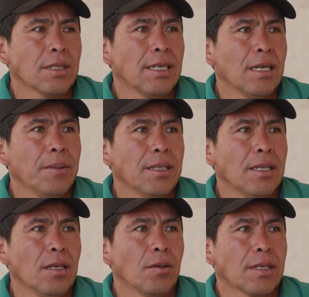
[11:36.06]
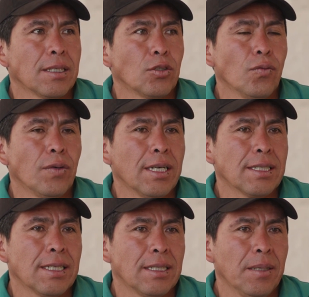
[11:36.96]
We do everything that we
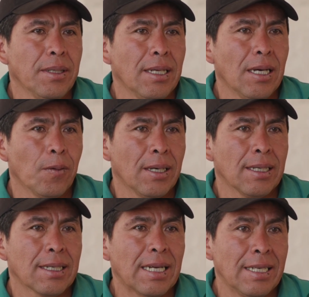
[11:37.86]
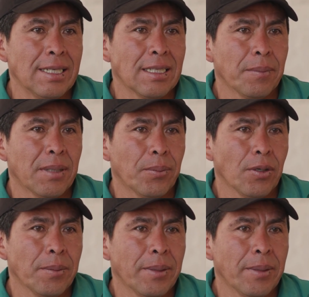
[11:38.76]
possibly can to harness the energy of the